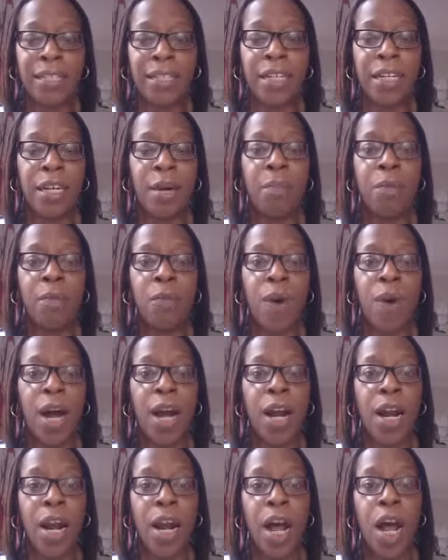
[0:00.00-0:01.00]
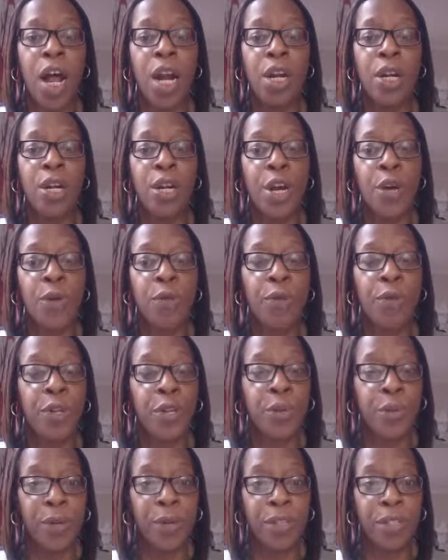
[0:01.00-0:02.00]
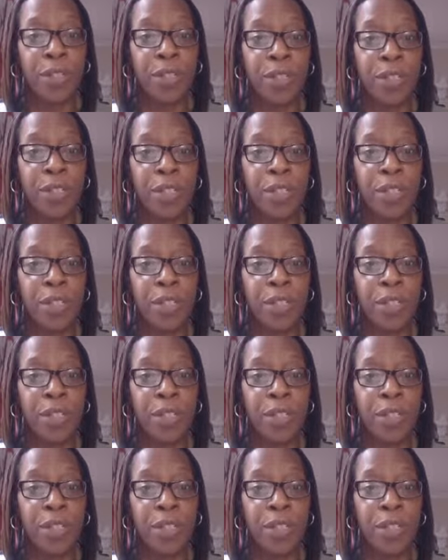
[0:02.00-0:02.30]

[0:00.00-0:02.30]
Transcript: number one, know what you want.